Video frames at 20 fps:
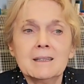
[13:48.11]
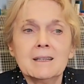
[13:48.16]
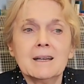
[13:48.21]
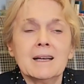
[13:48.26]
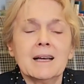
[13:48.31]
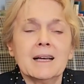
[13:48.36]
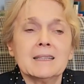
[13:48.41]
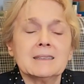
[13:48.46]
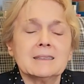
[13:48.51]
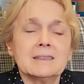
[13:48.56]

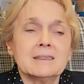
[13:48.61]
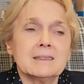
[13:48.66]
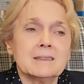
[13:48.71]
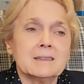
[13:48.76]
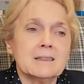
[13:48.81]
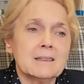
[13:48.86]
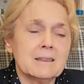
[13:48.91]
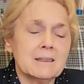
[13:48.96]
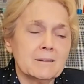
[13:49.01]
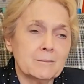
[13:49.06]

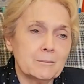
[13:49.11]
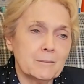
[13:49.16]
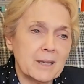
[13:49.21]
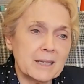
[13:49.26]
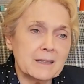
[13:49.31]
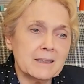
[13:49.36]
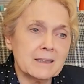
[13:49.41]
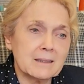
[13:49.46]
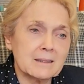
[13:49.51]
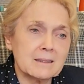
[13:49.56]
has
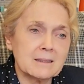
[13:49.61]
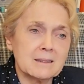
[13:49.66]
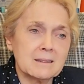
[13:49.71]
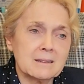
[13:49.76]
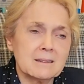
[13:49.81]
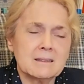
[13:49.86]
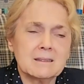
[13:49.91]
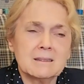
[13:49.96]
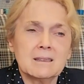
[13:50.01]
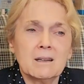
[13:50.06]
made
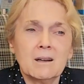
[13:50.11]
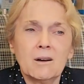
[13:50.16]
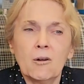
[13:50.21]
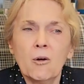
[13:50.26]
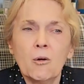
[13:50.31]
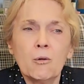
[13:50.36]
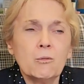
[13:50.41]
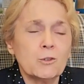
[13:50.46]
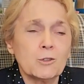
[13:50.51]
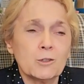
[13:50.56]
us
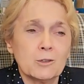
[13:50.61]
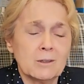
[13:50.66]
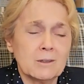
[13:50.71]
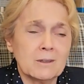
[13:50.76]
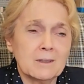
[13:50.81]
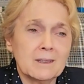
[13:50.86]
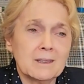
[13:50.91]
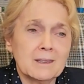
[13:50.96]
over